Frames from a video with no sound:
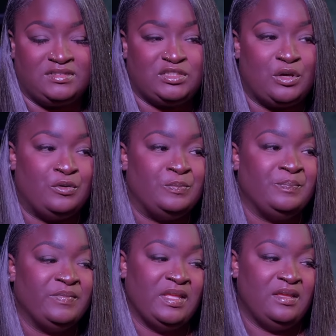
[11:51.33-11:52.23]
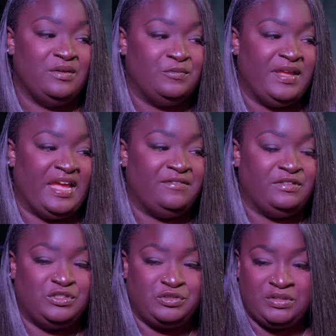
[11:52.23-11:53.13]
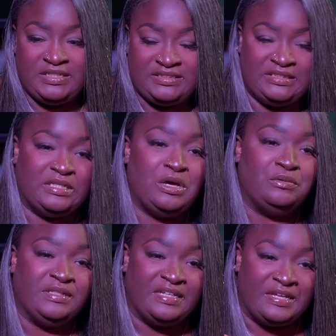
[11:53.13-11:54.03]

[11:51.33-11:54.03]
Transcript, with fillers: So we have the trust and the holding